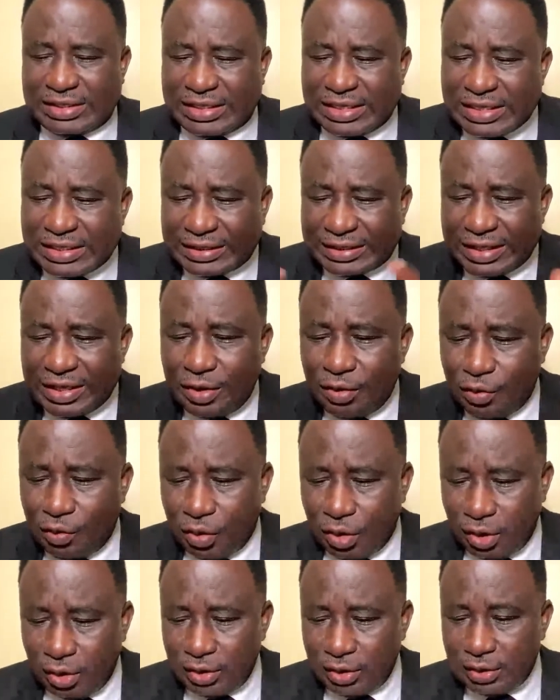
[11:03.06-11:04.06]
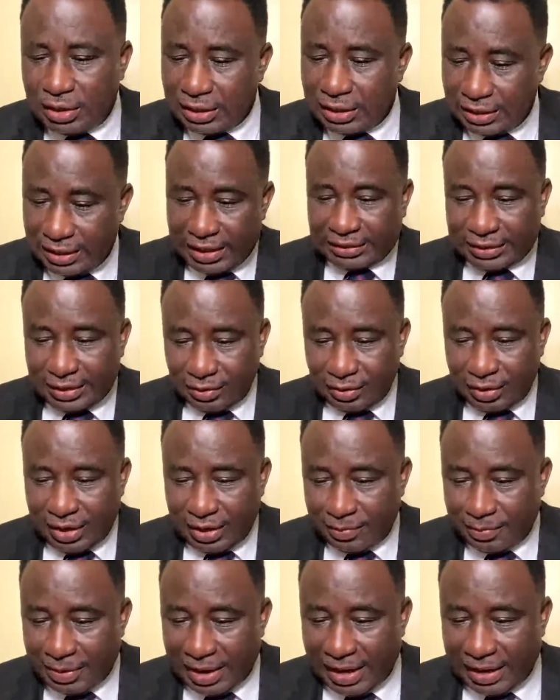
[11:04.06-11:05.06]
Teasing word. There is
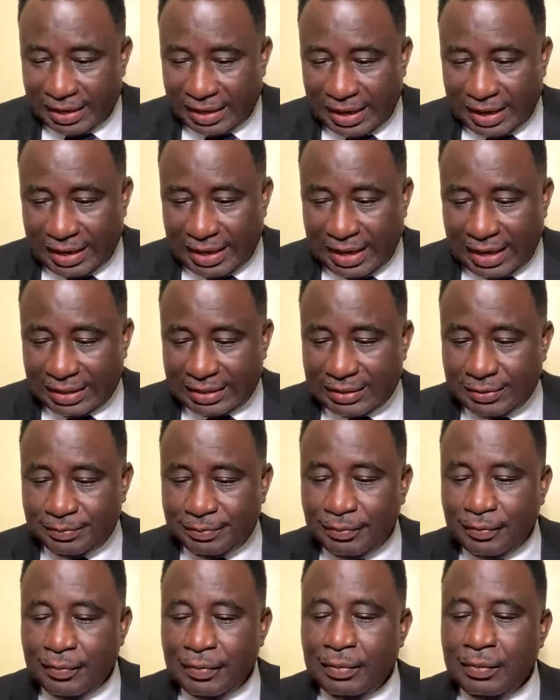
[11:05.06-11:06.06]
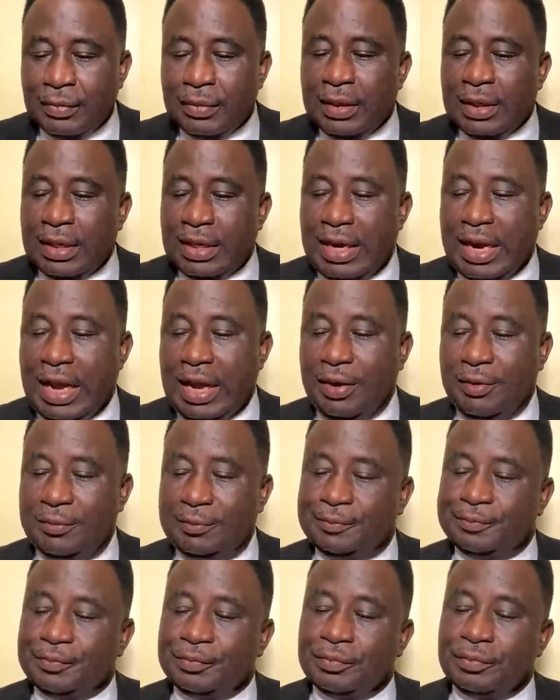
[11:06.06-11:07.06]
a mind like that.
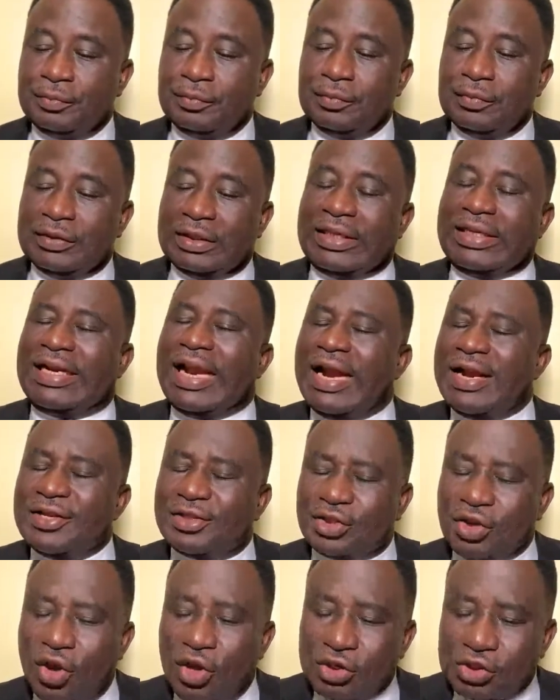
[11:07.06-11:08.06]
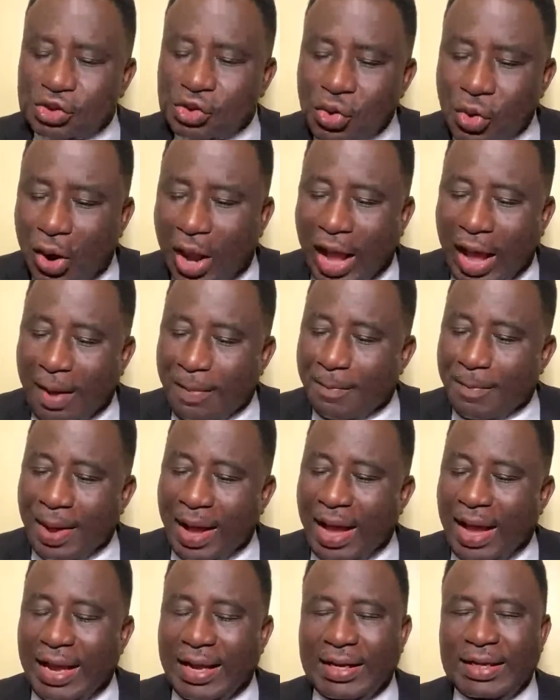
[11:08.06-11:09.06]
Now, there is also a
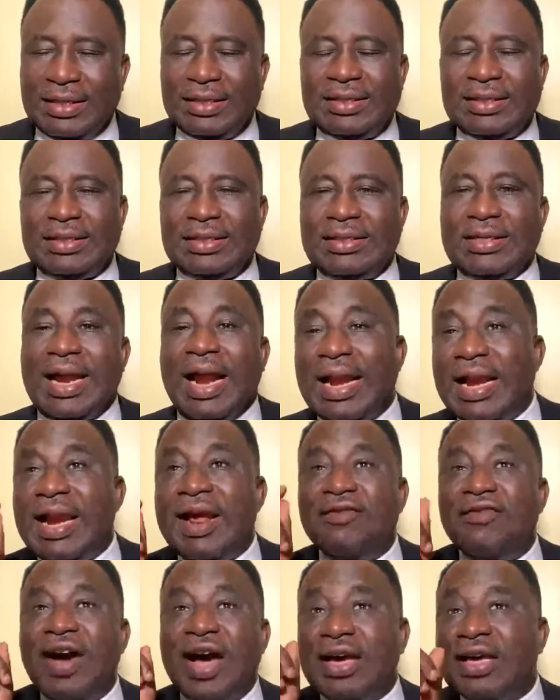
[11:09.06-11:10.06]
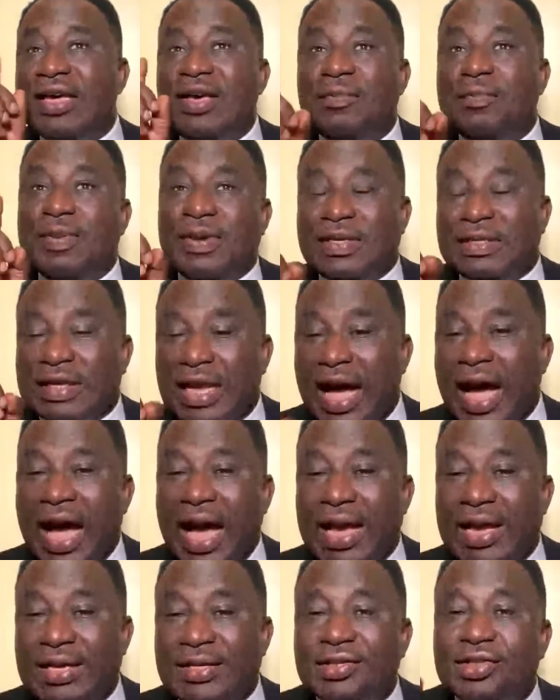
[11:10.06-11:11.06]
mind that never keeps his
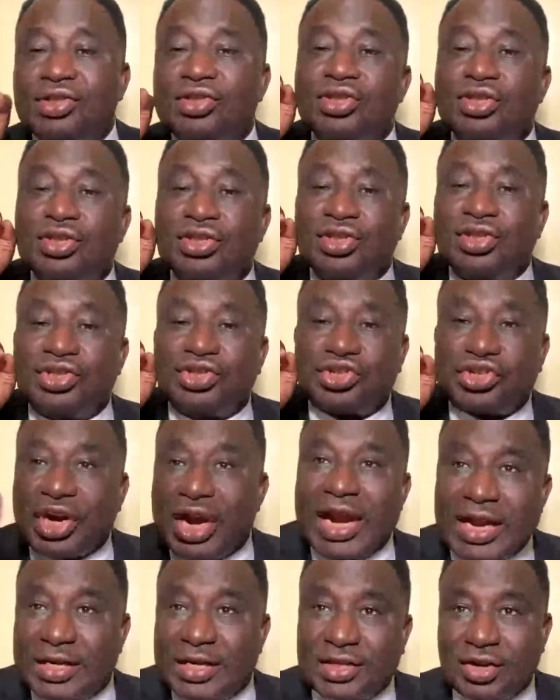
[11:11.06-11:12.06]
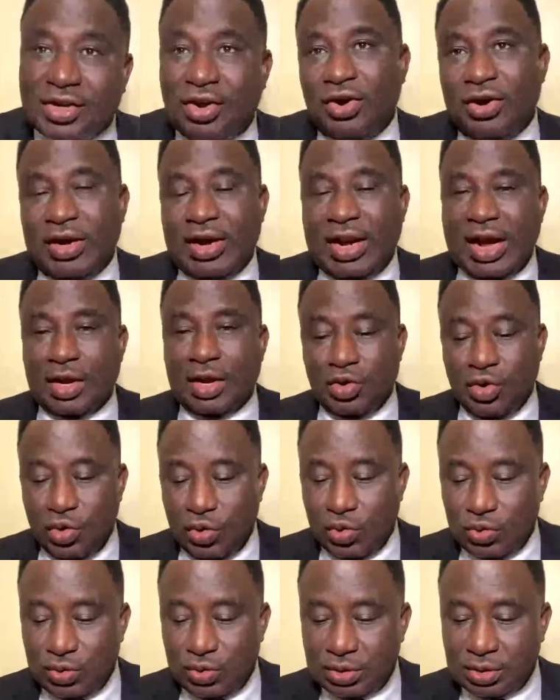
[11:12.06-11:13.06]
eyes straight on their
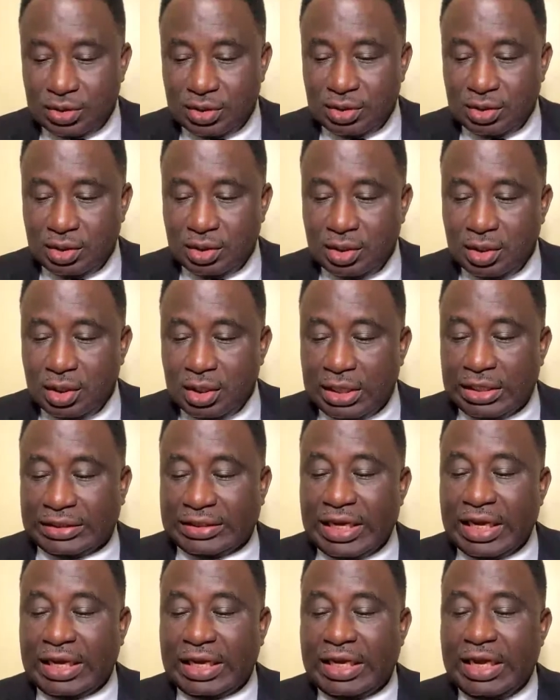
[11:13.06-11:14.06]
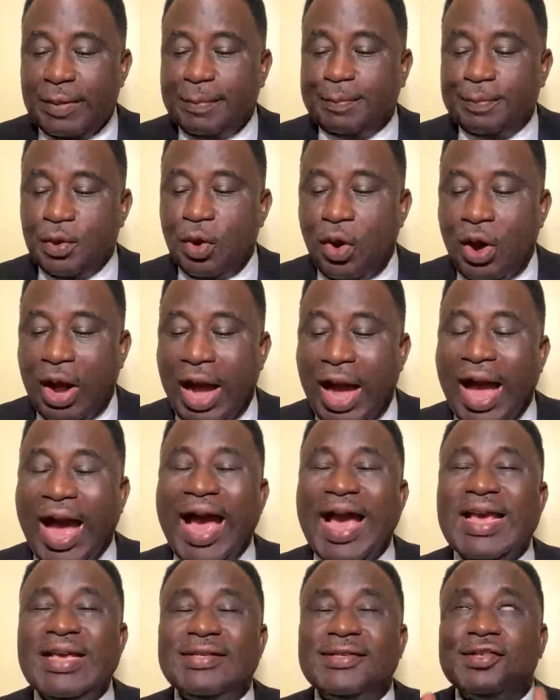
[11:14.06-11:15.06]
goals. He said, keep your
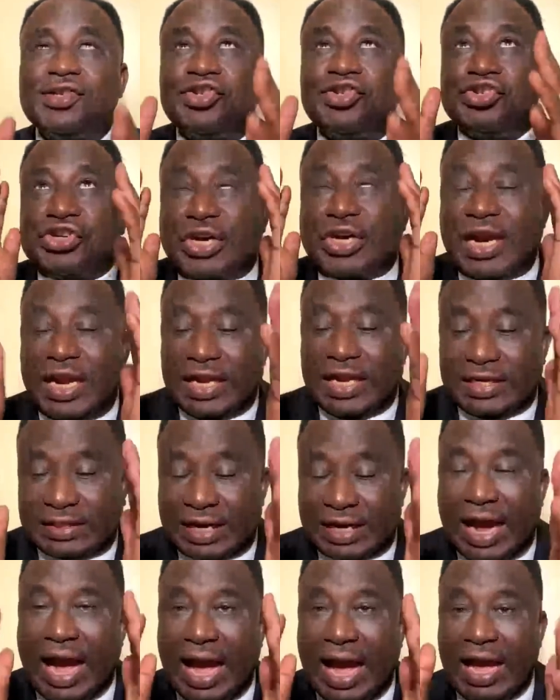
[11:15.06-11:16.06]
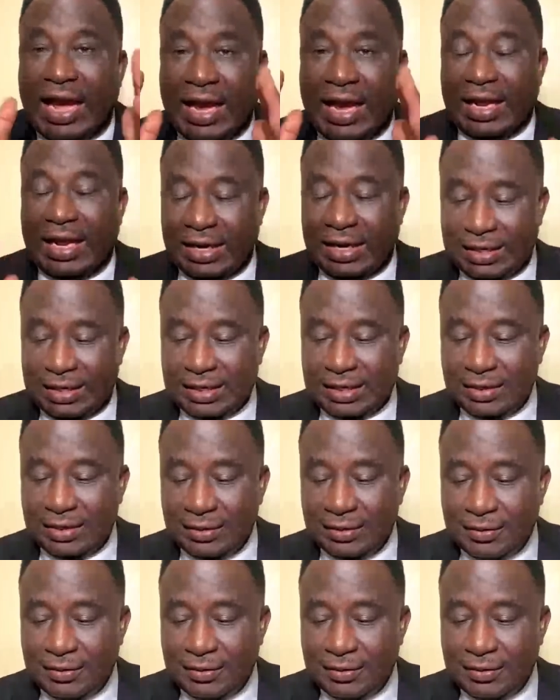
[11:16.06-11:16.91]
eyes straight ahead.